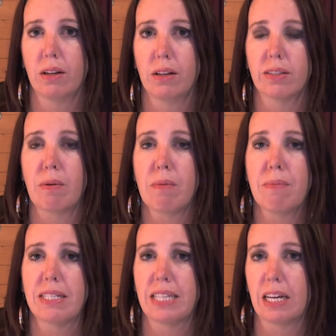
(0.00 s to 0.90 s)
So that'd be
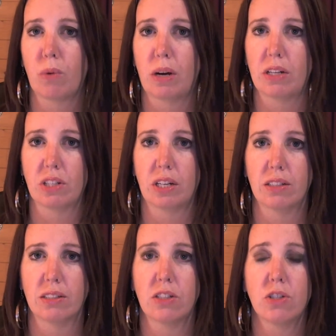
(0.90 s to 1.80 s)
my second
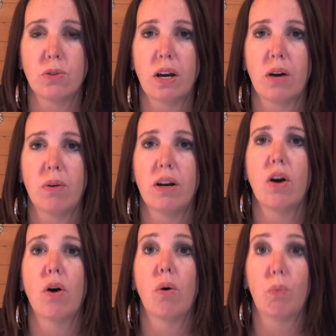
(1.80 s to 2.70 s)
question. Did you know
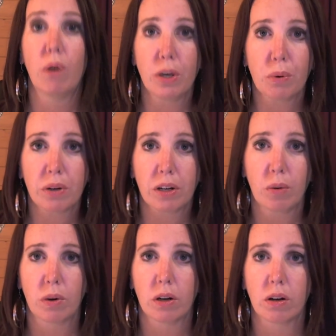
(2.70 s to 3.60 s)
what you were going
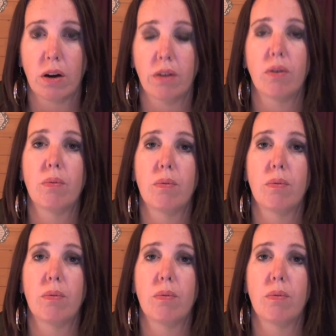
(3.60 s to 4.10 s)
to work on